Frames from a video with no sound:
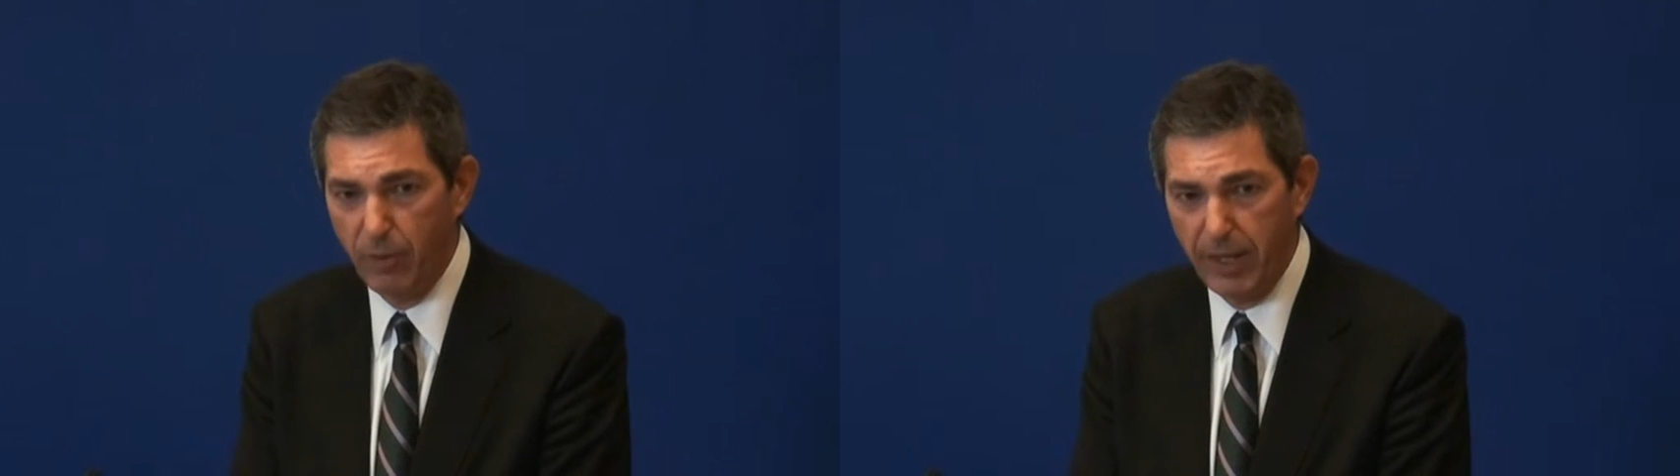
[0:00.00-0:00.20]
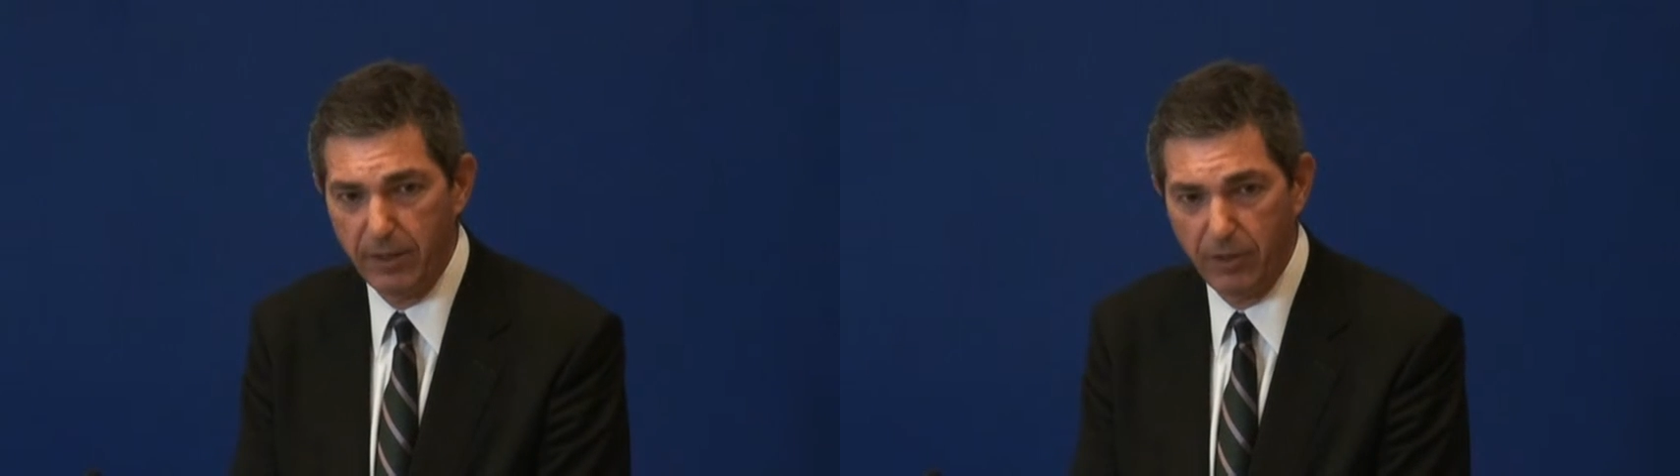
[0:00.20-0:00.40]

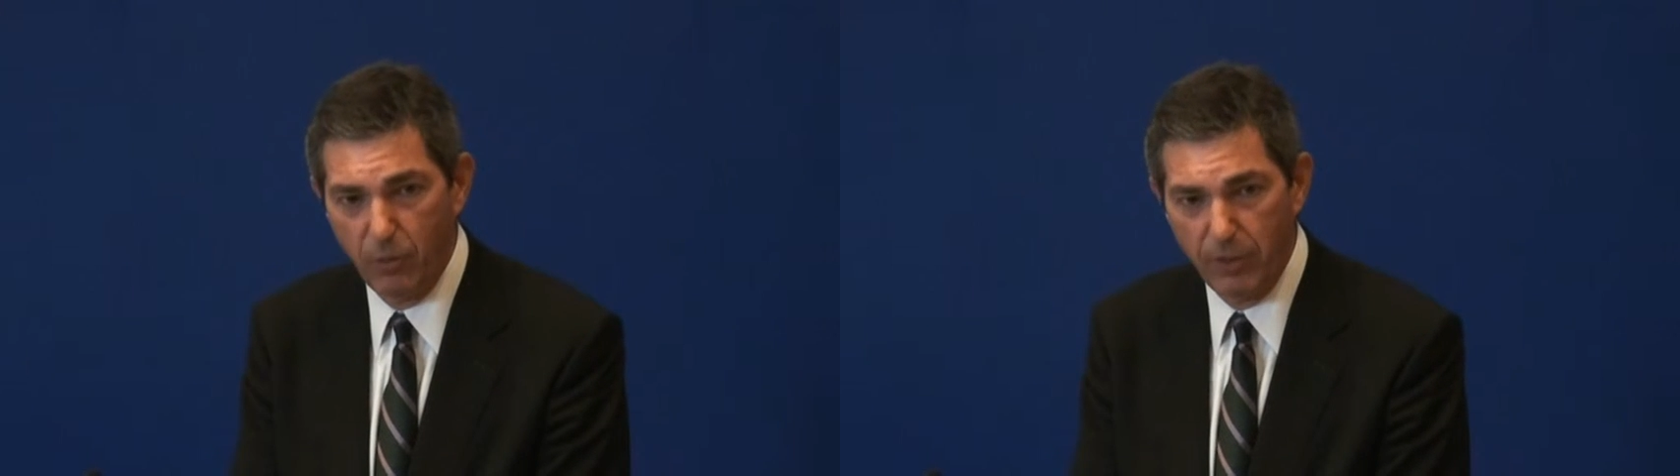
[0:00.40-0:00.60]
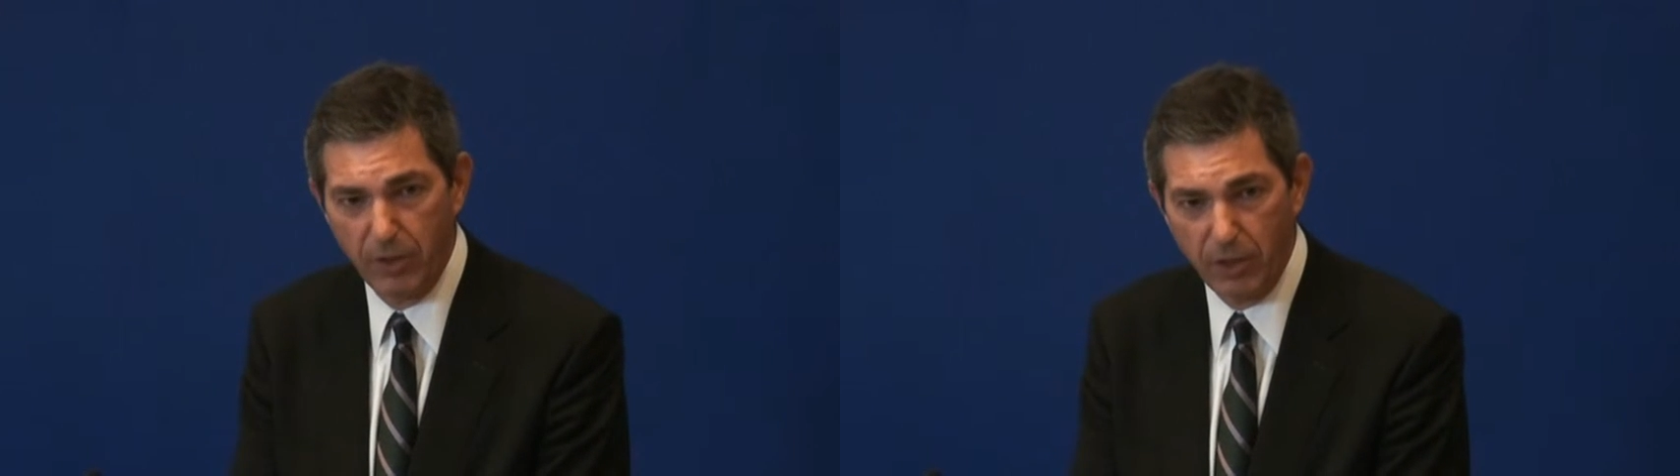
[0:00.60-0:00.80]
UN
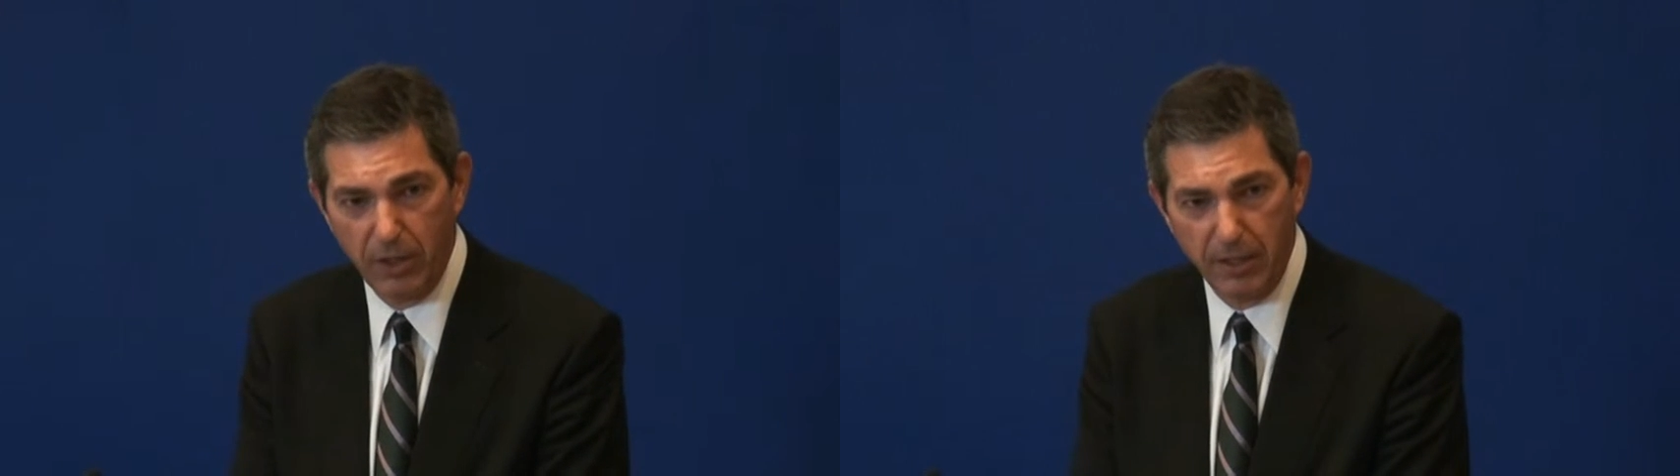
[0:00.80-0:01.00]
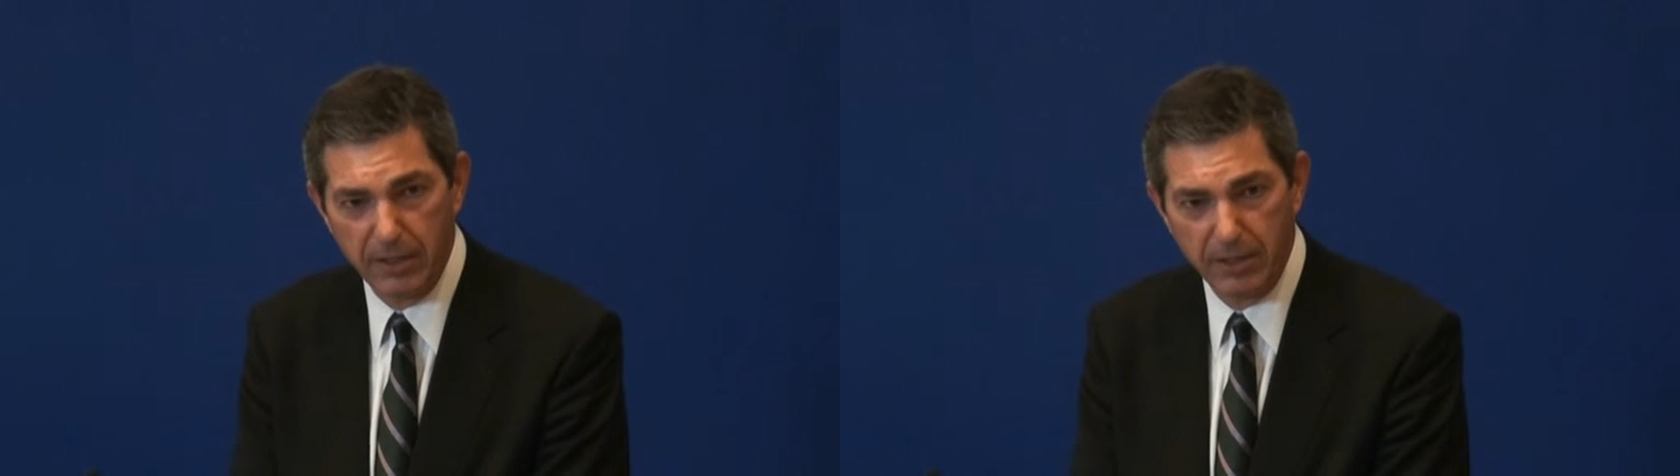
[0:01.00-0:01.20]
with a
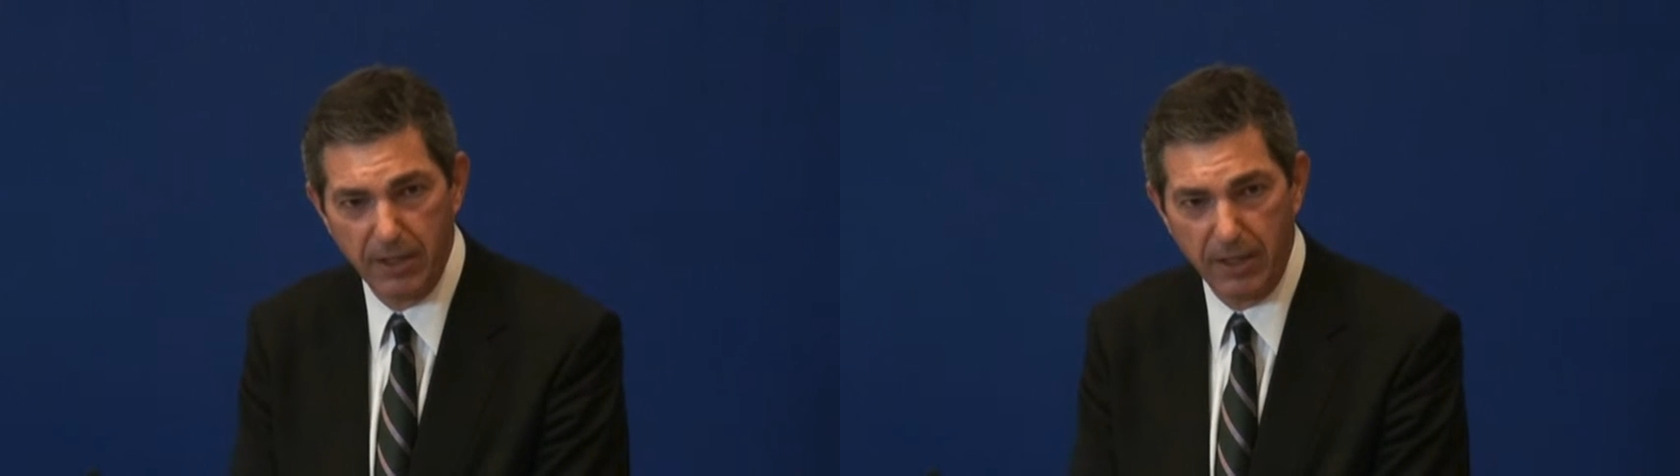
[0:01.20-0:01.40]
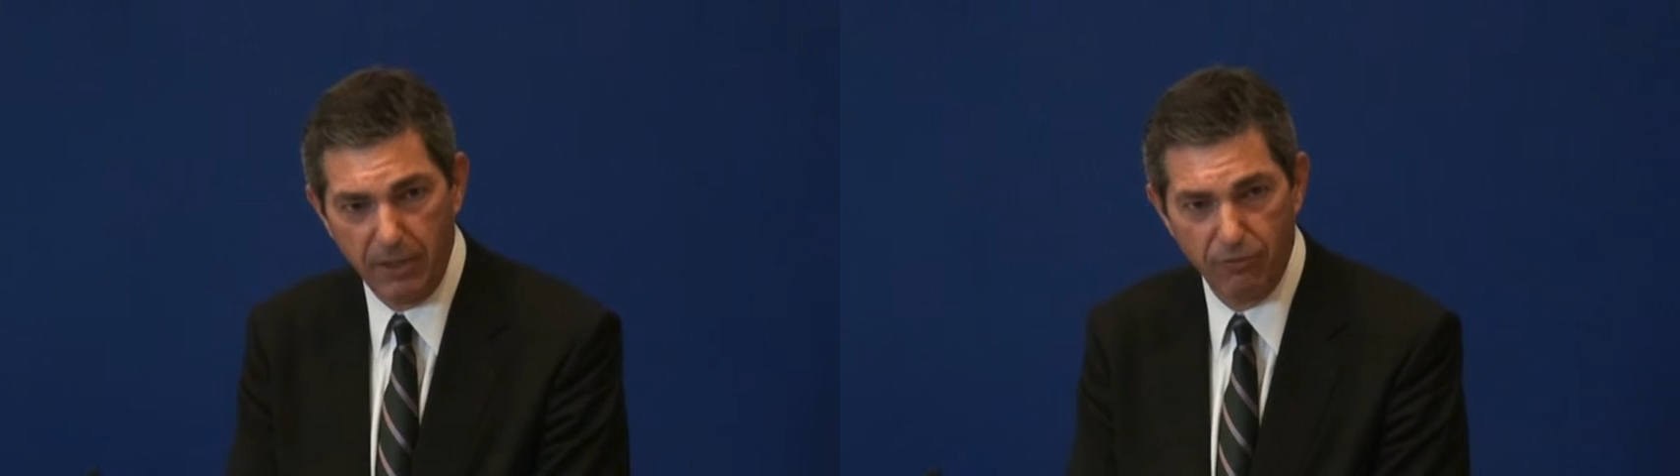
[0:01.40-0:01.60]

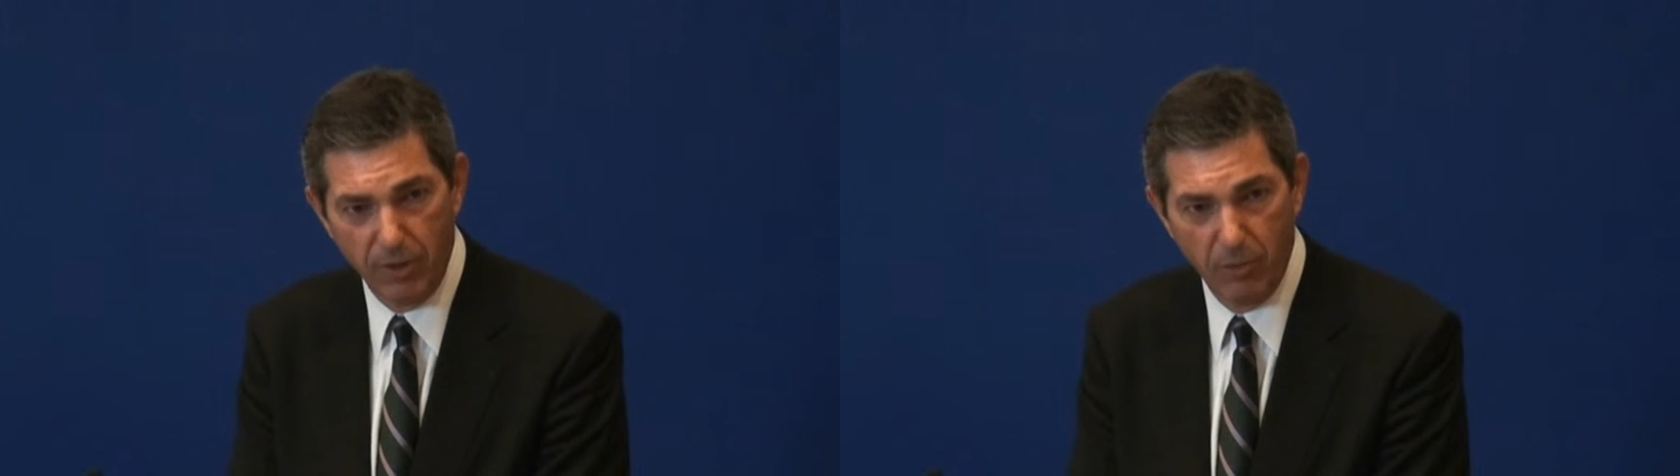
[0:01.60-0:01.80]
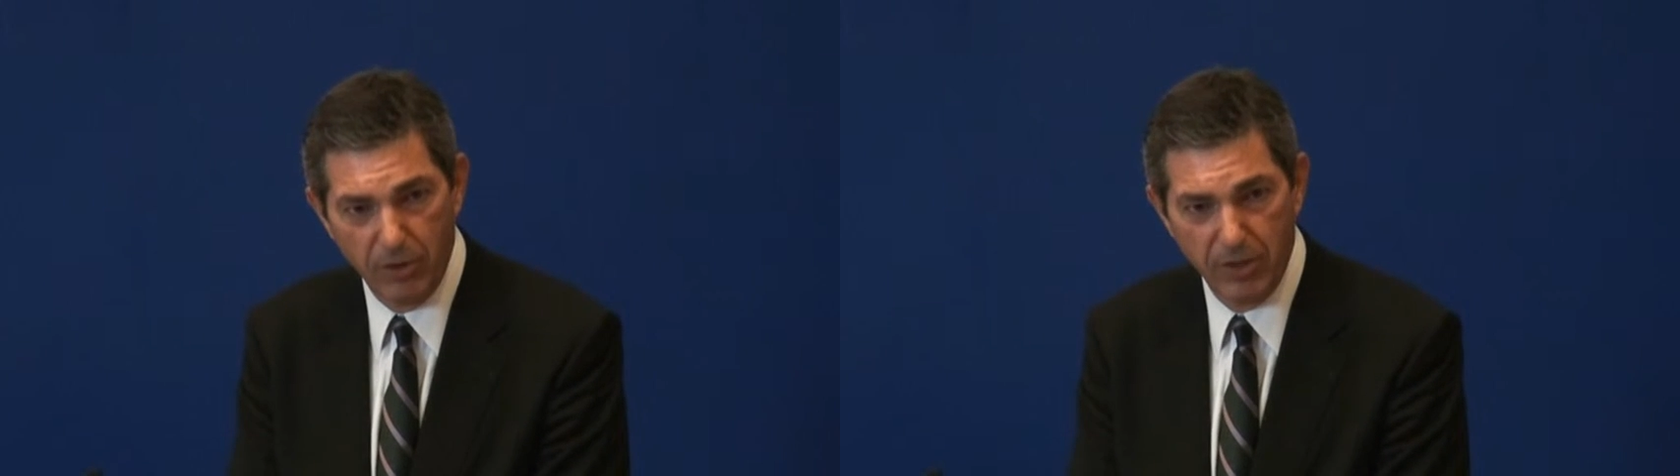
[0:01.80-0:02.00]
non-existent
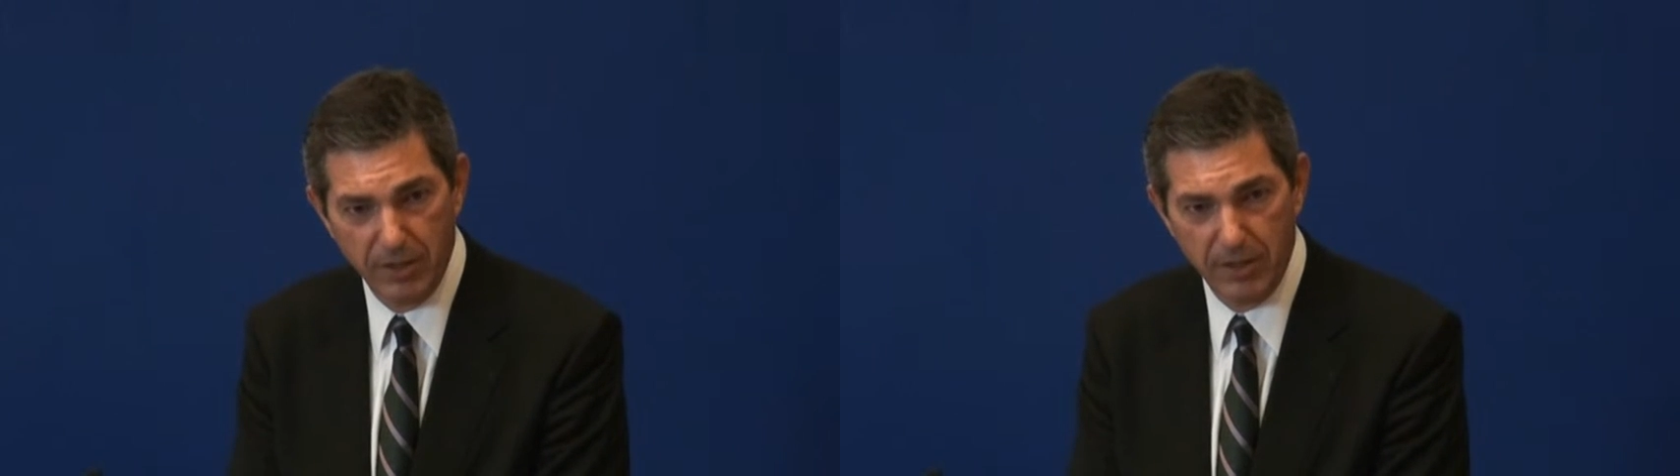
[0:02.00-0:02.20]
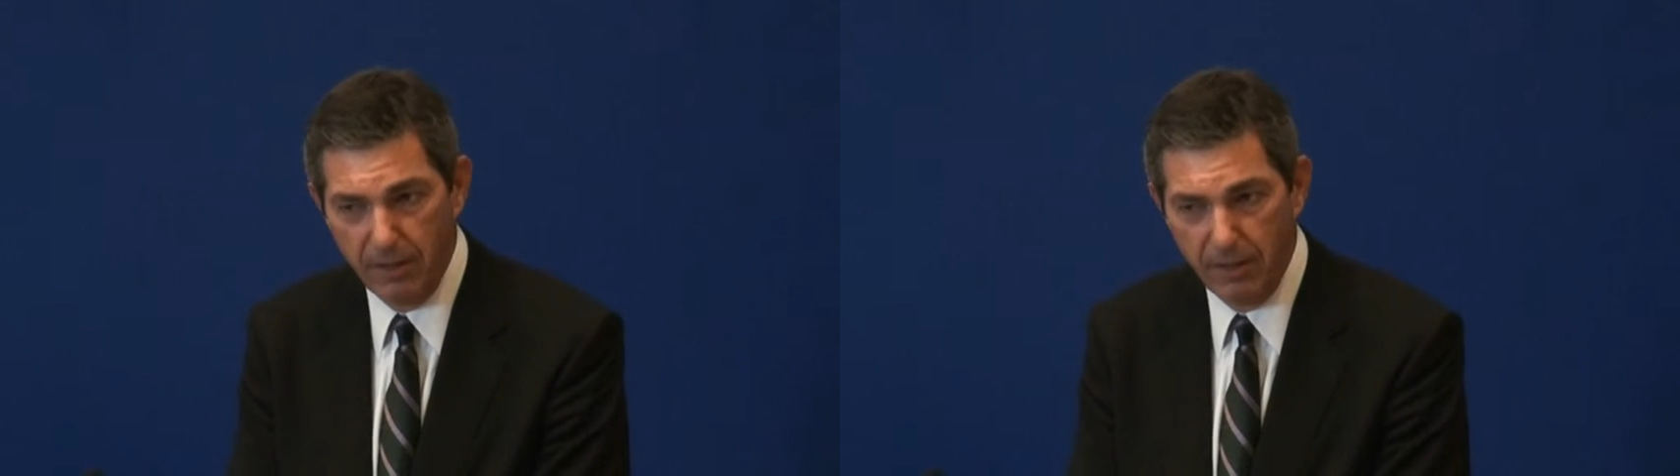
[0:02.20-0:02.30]
country, which is,